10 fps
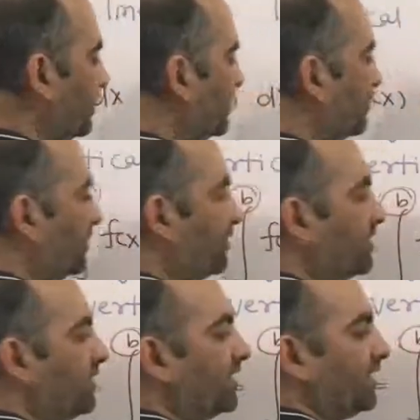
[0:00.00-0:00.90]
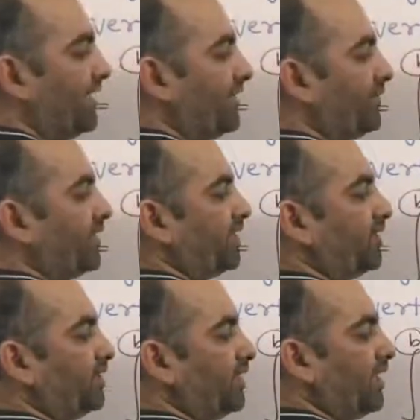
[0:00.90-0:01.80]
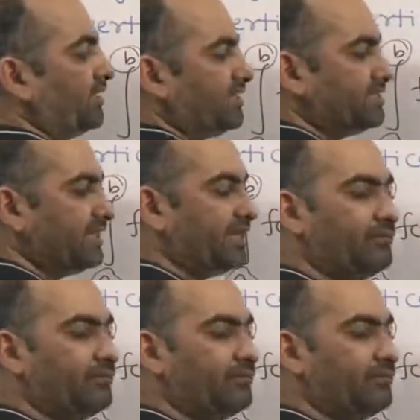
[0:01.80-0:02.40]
So it will come what? a1, and this area